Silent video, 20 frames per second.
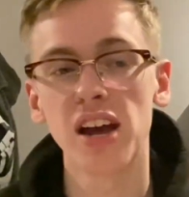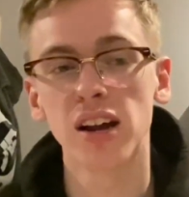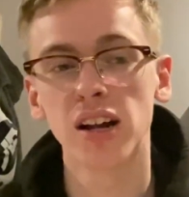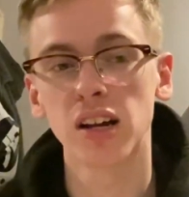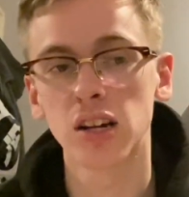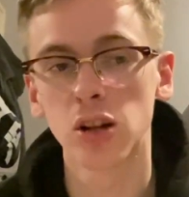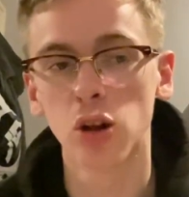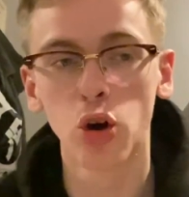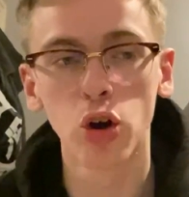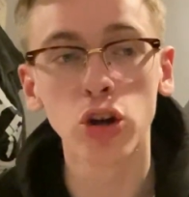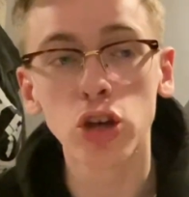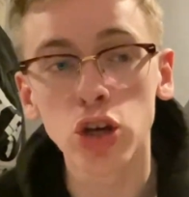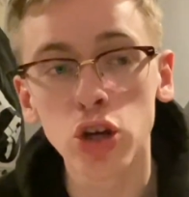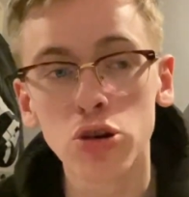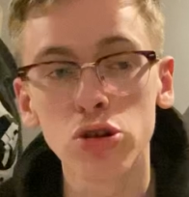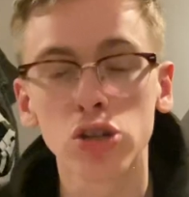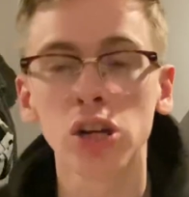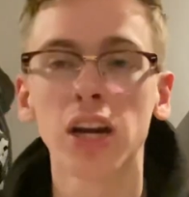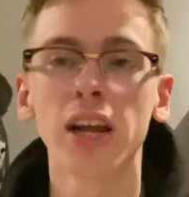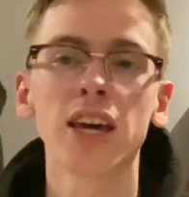And look,
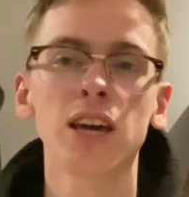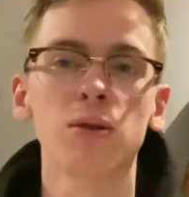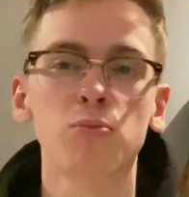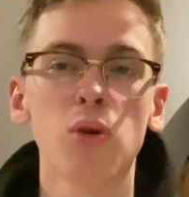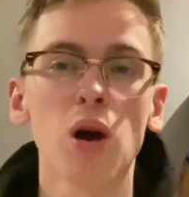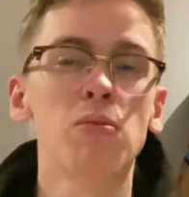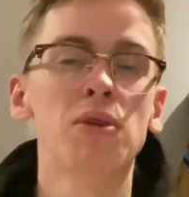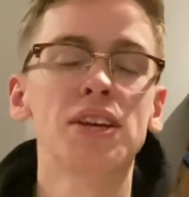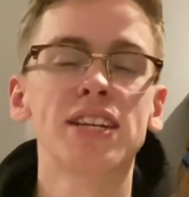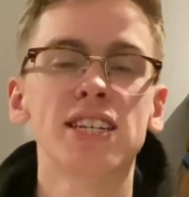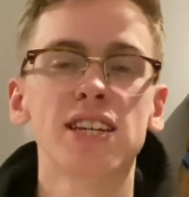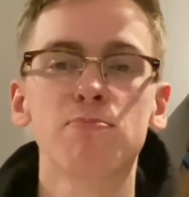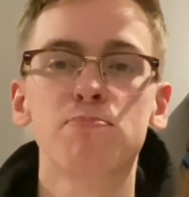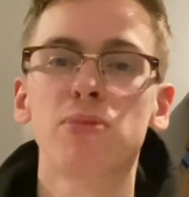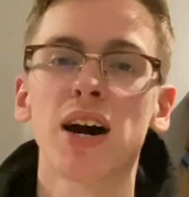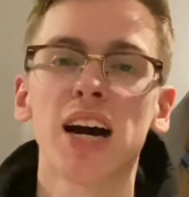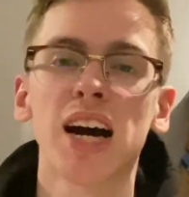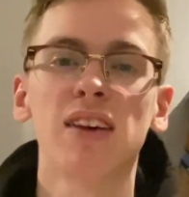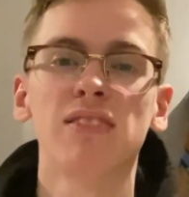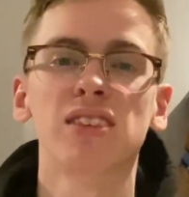usually you'd probably sit
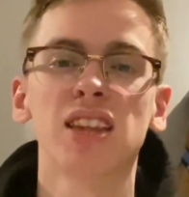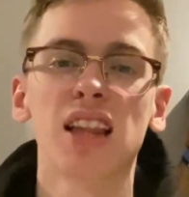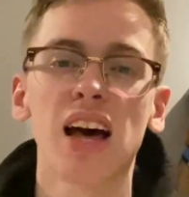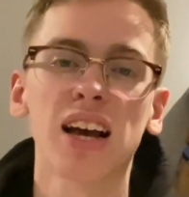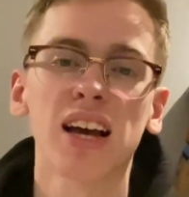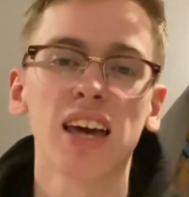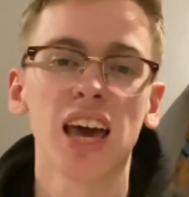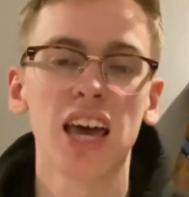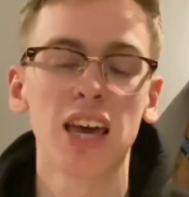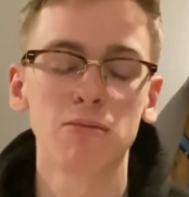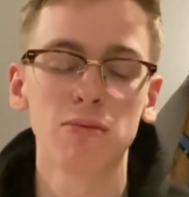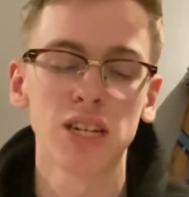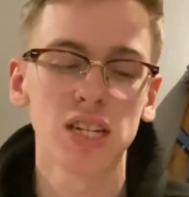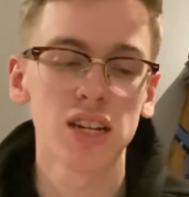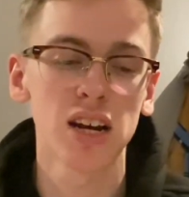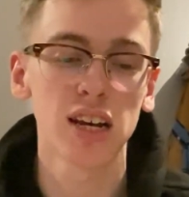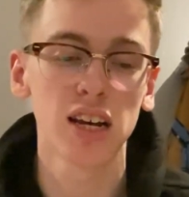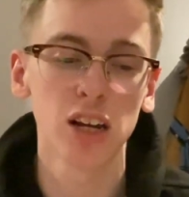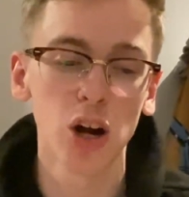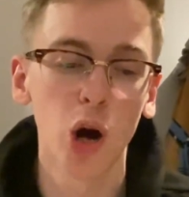back after that game and say,
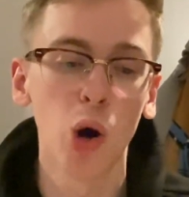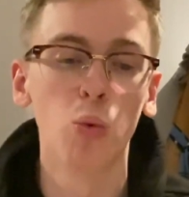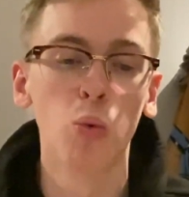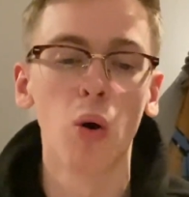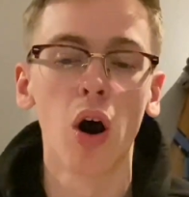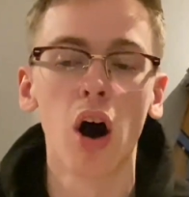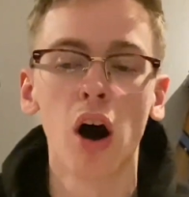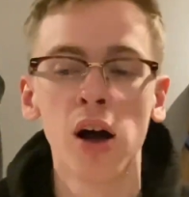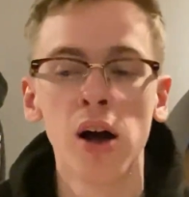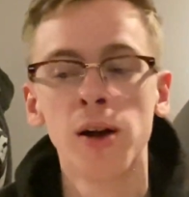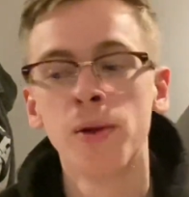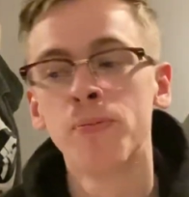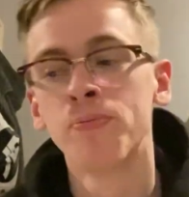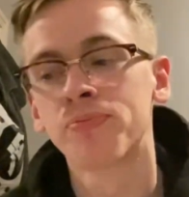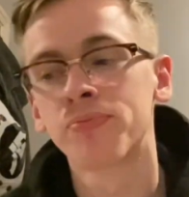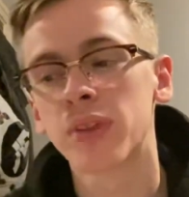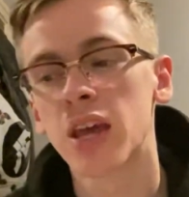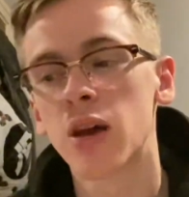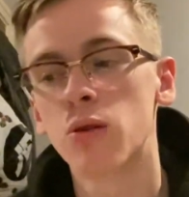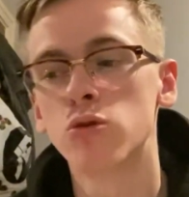you know what,
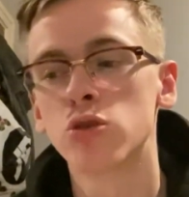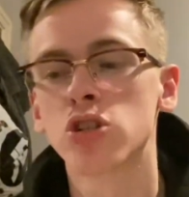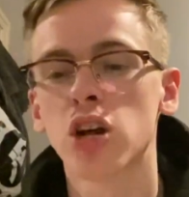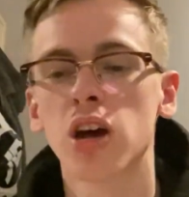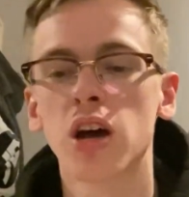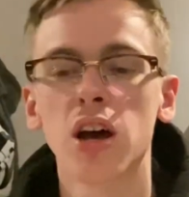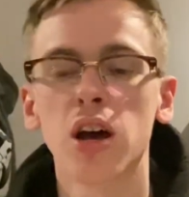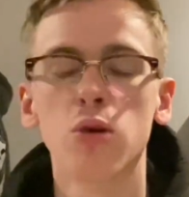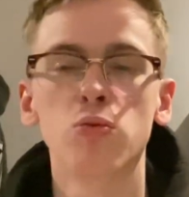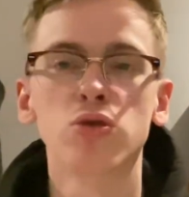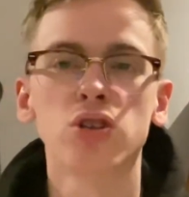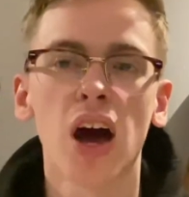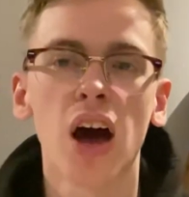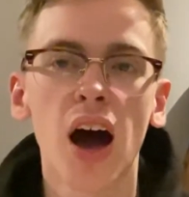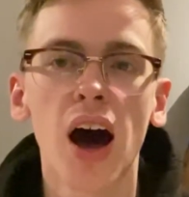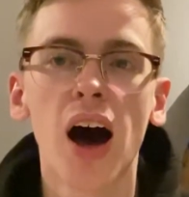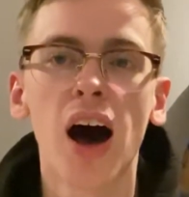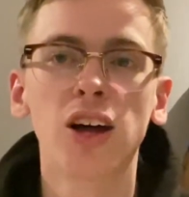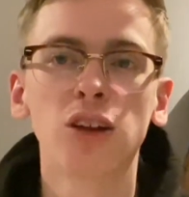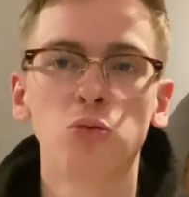it was a
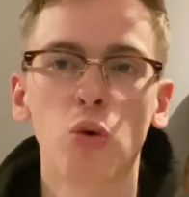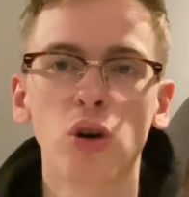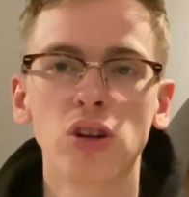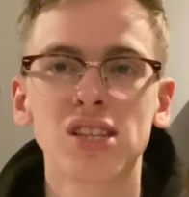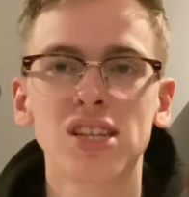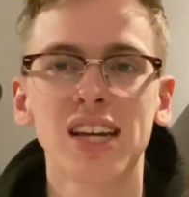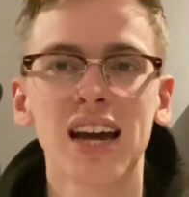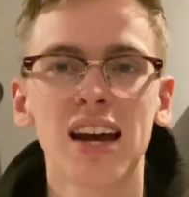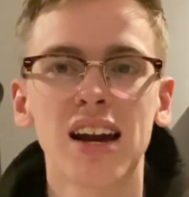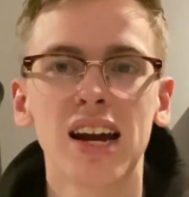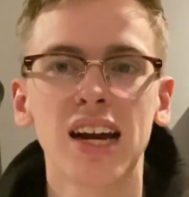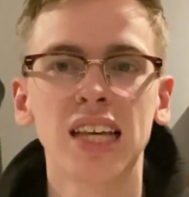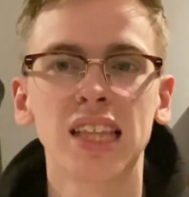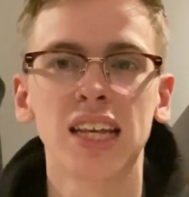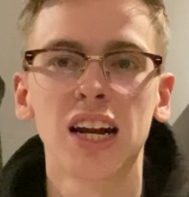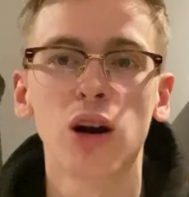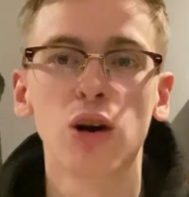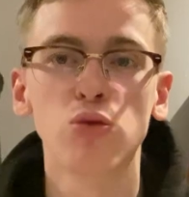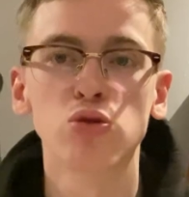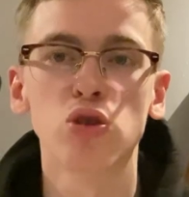hard one to get anything
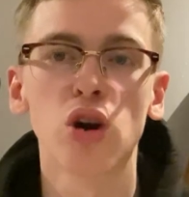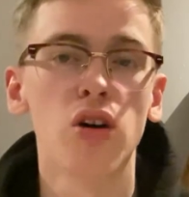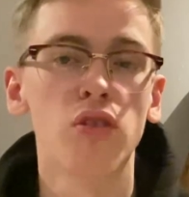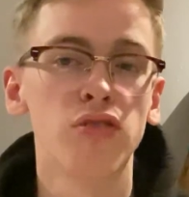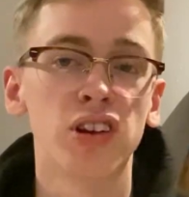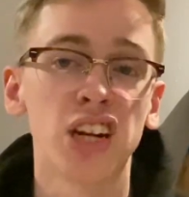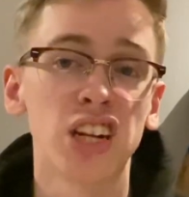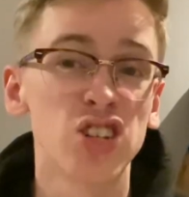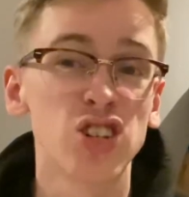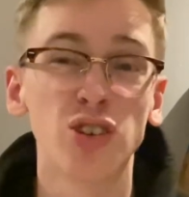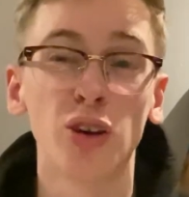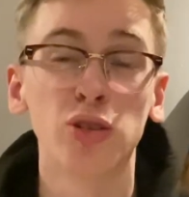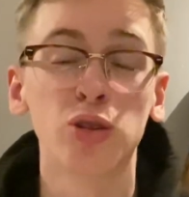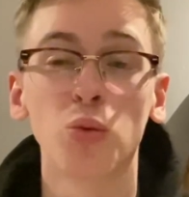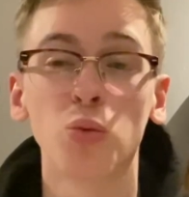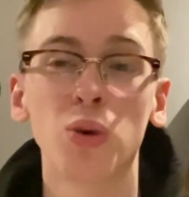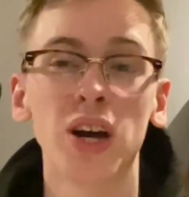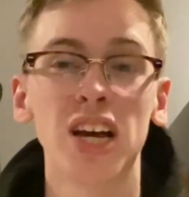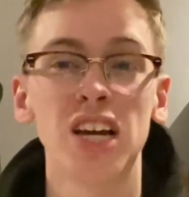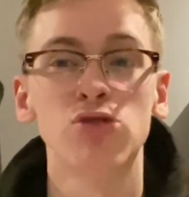out of, and it's not the
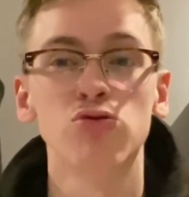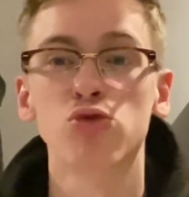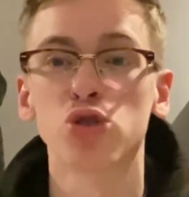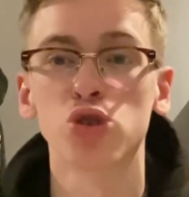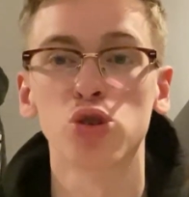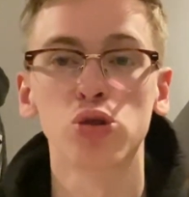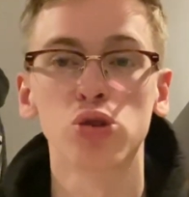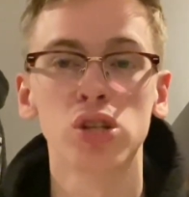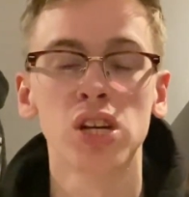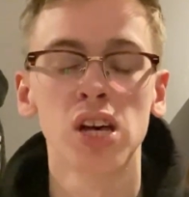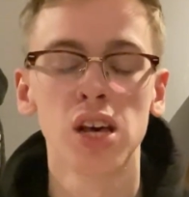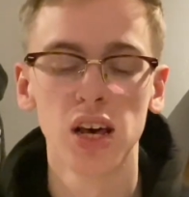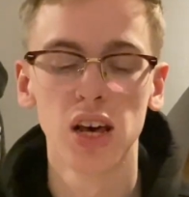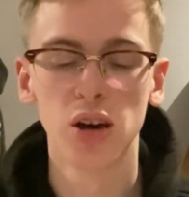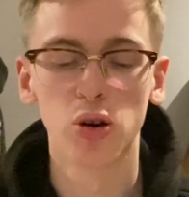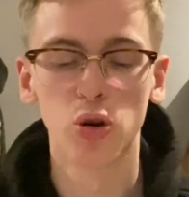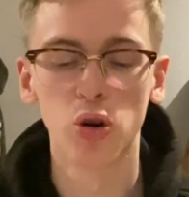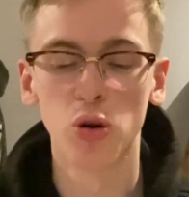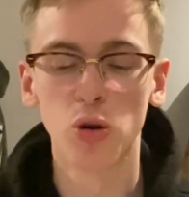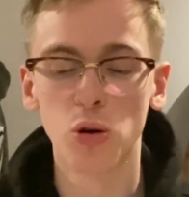worst result
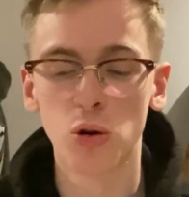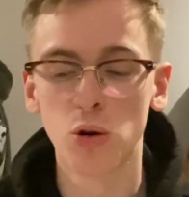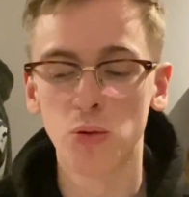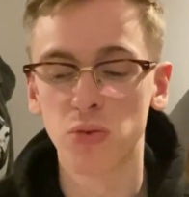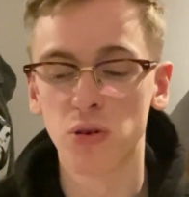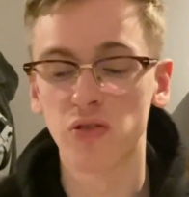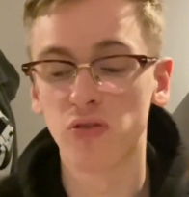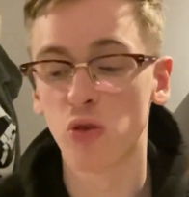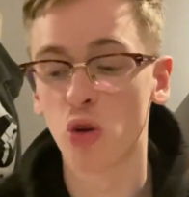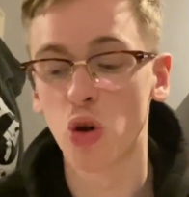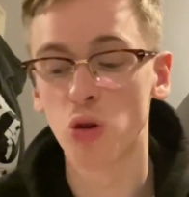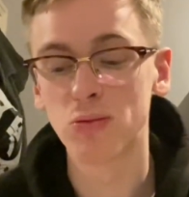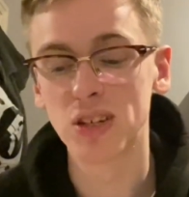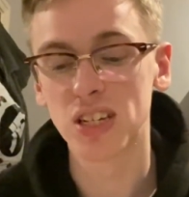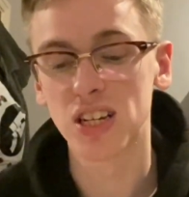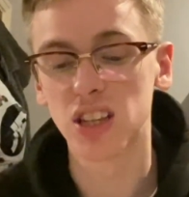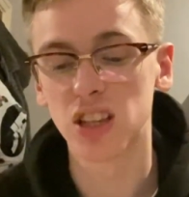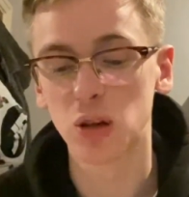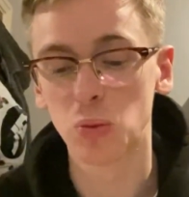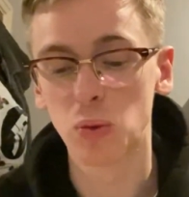or performance
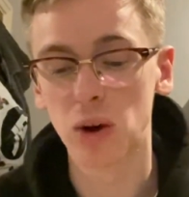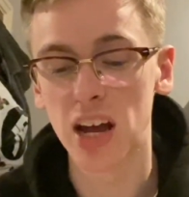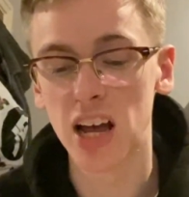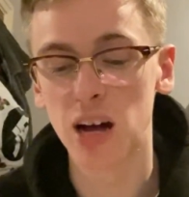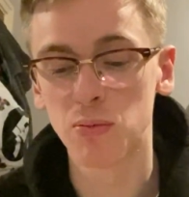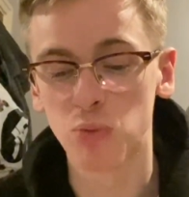in the world.